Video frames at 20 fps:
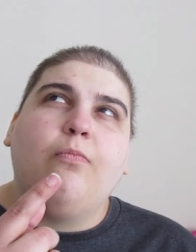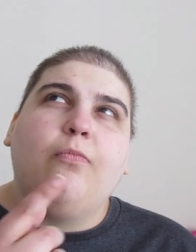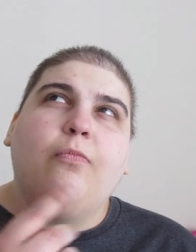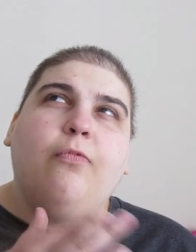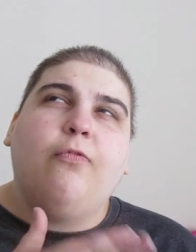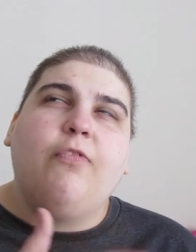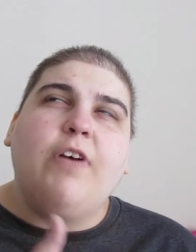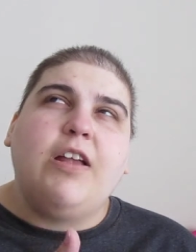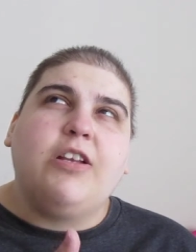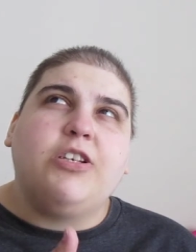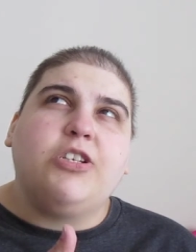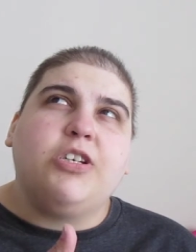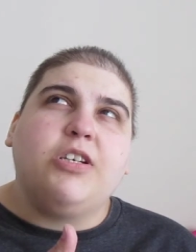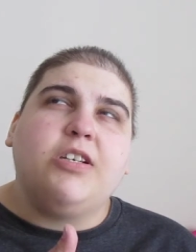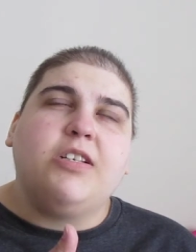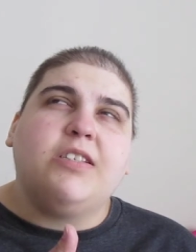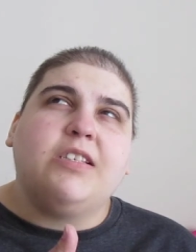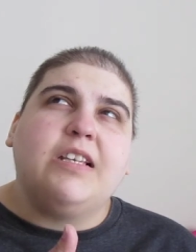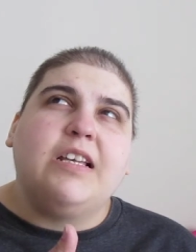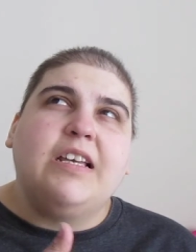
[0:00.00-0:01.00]

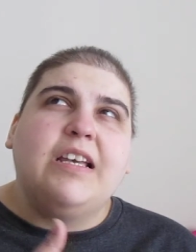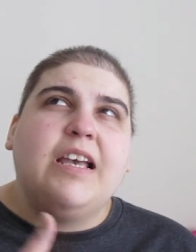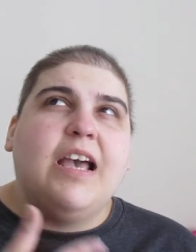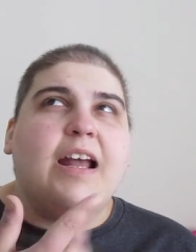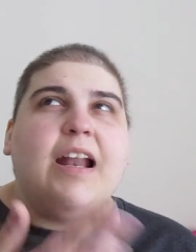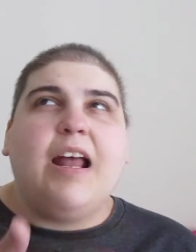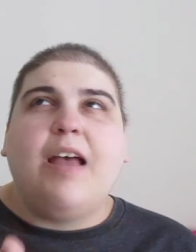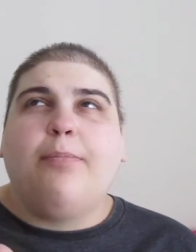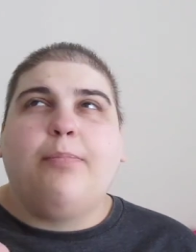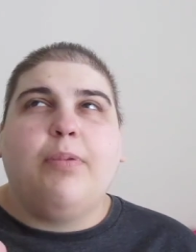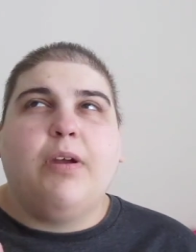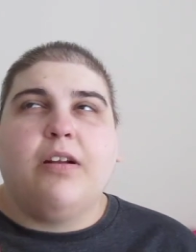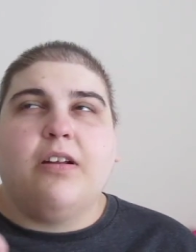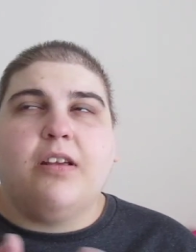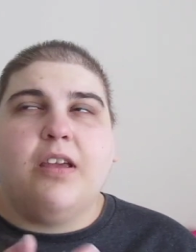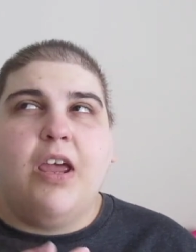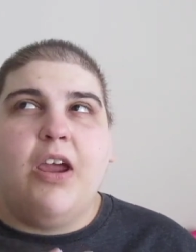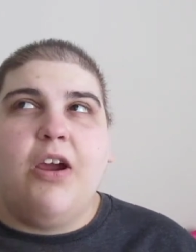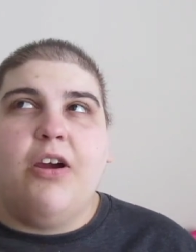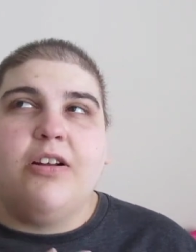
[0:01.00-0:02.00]
veggies. And I picked
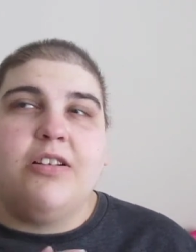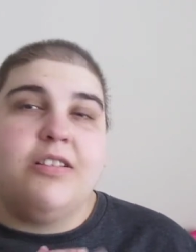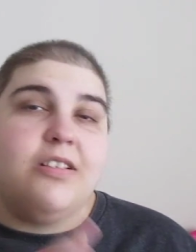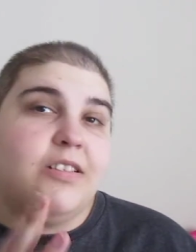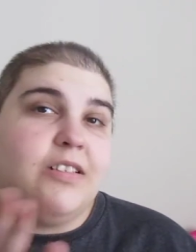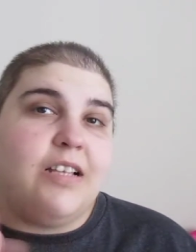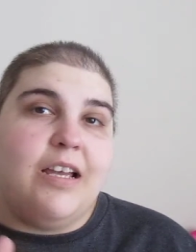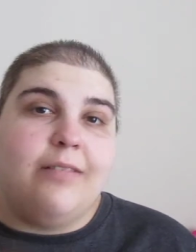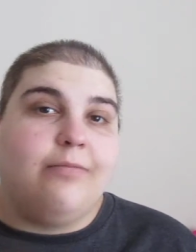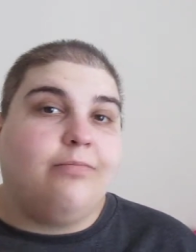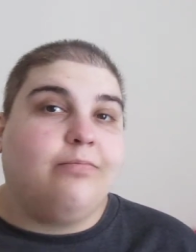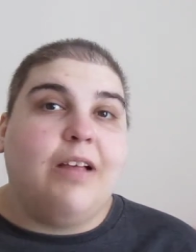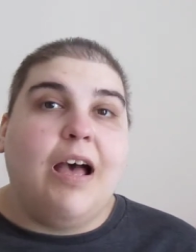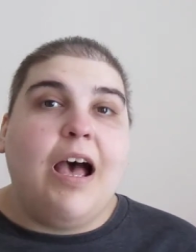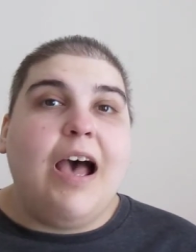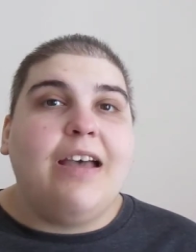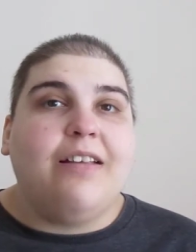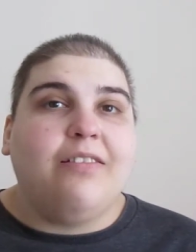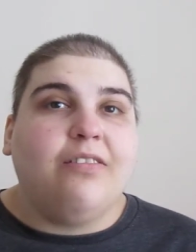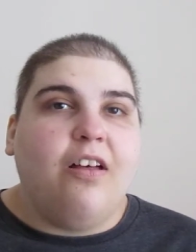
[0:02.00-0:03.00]
carrots because I,
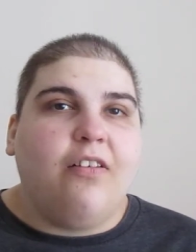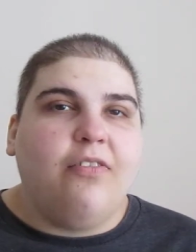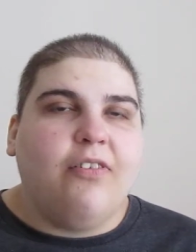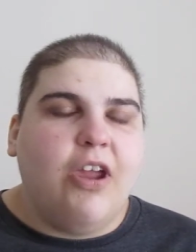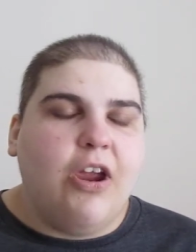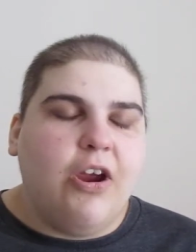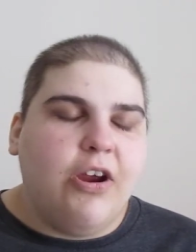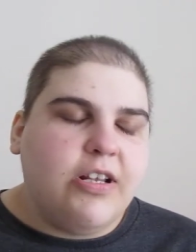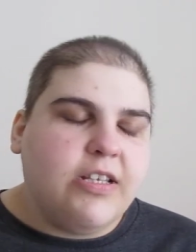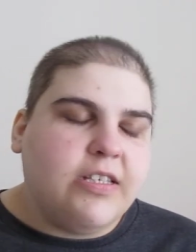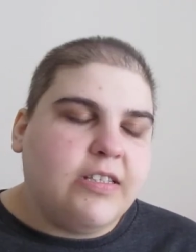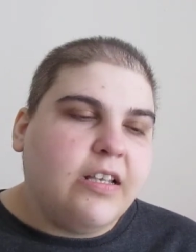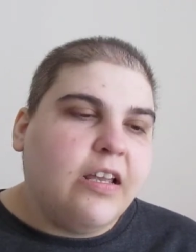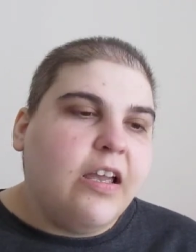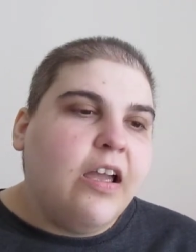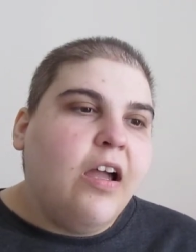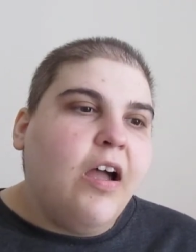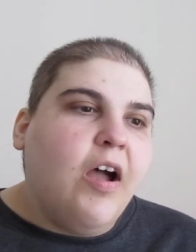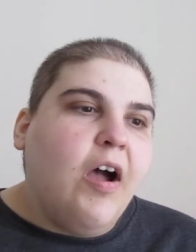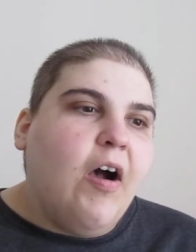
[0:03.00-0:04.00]
I love carrots.
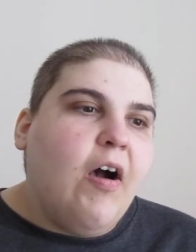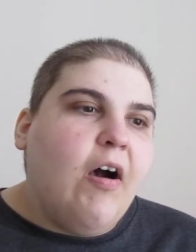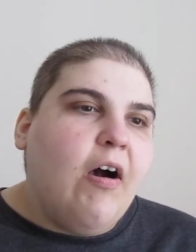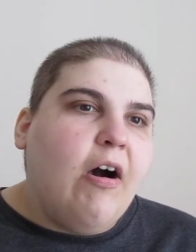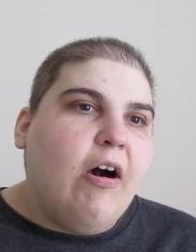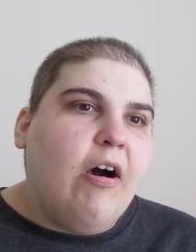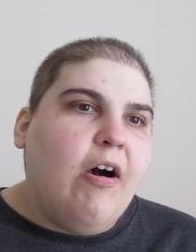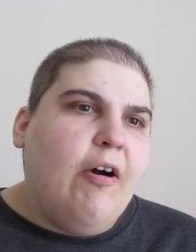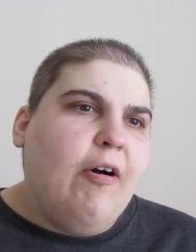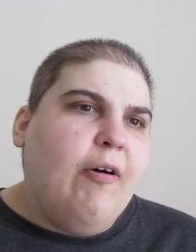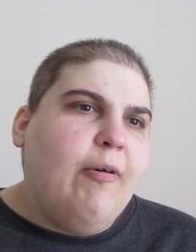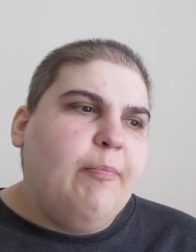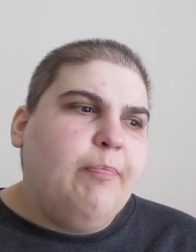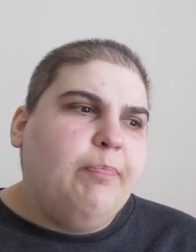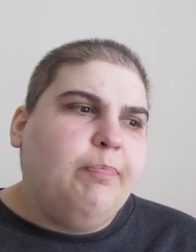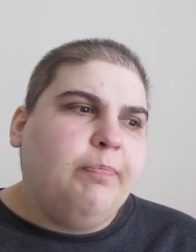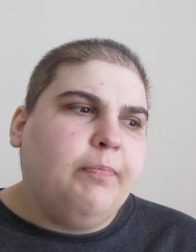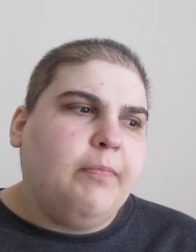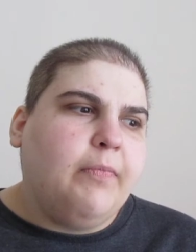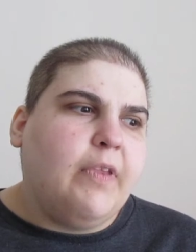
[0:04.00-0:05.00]

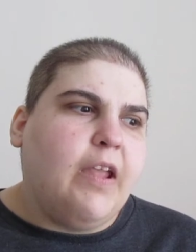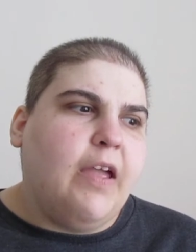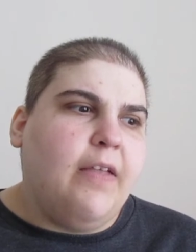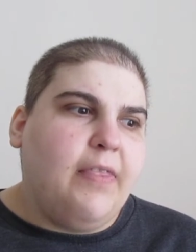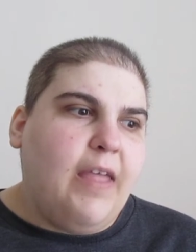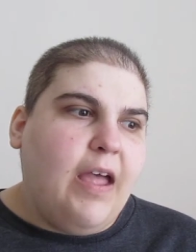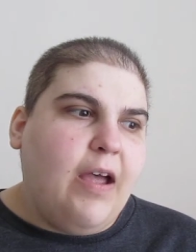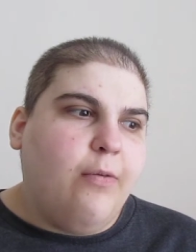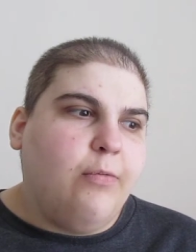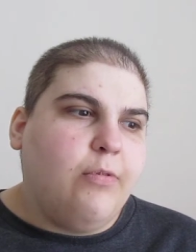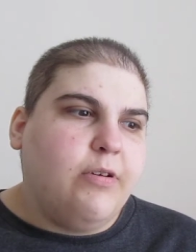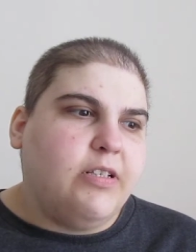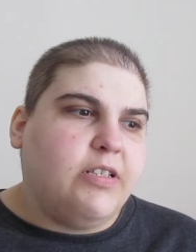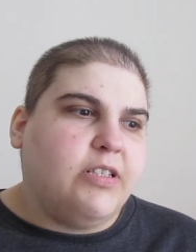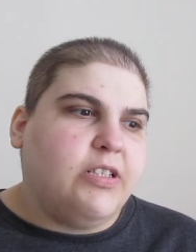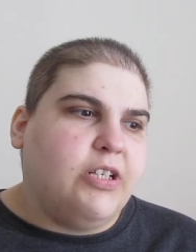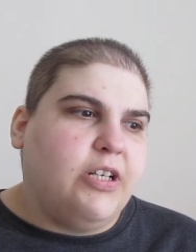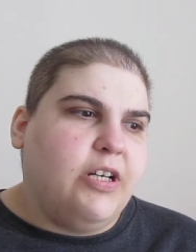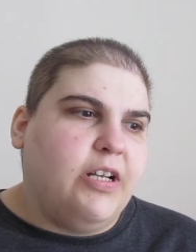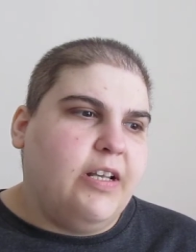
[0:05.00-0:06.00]
Um, and that was
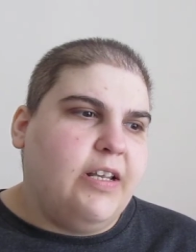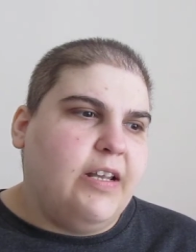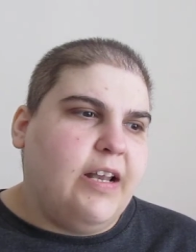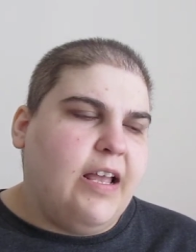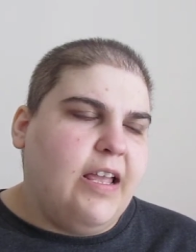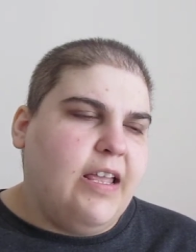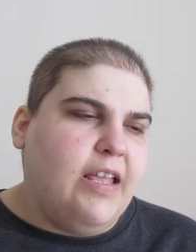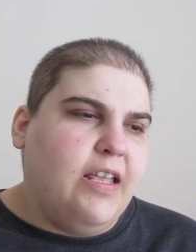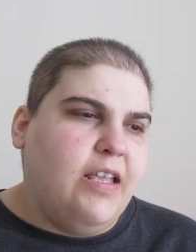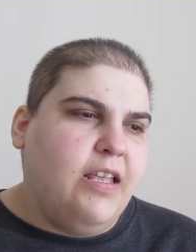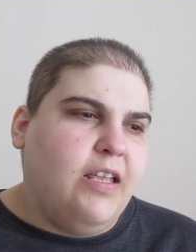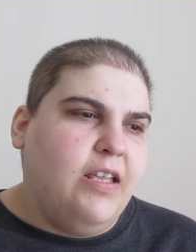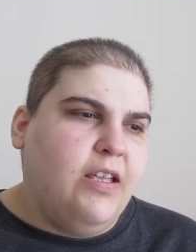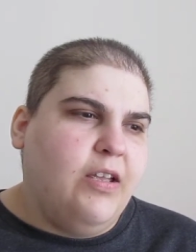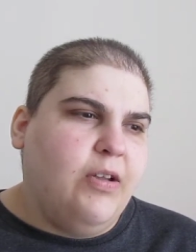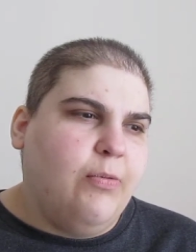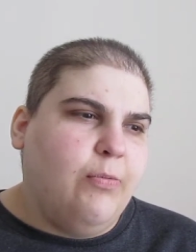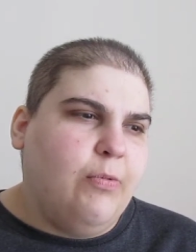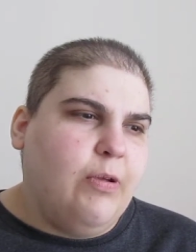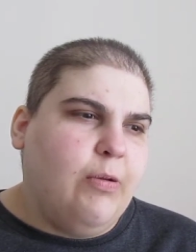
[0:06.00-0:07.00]
good. And I
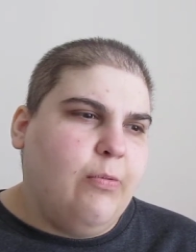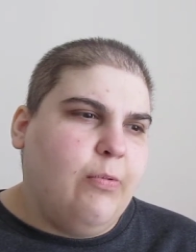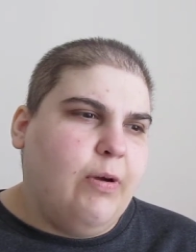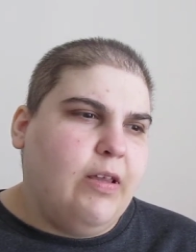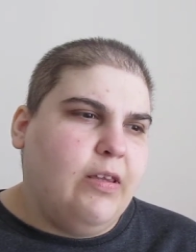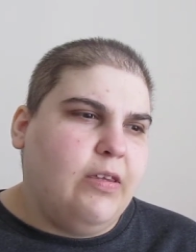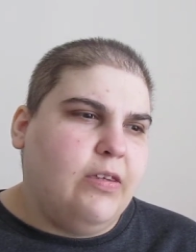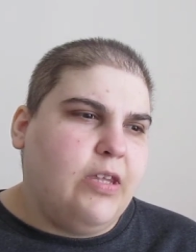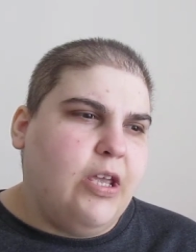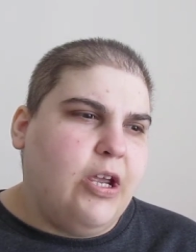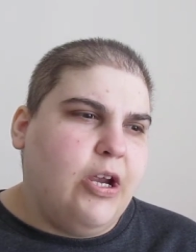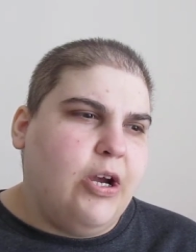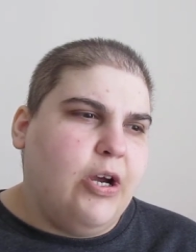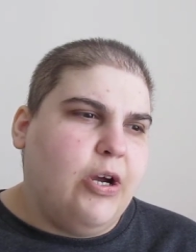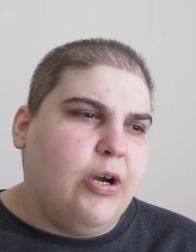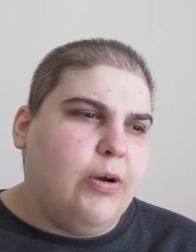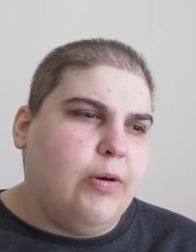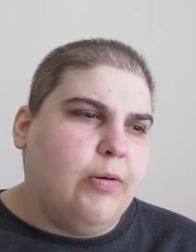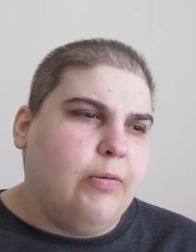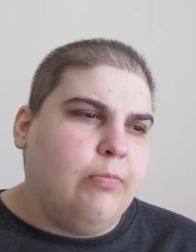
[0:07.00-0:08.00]
we went
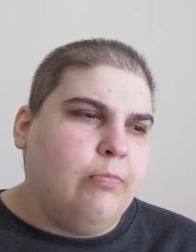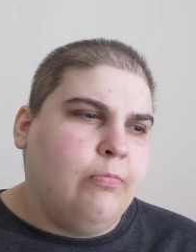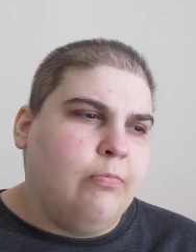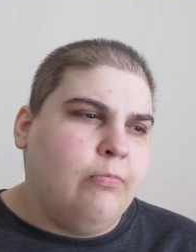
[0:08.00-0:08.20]
there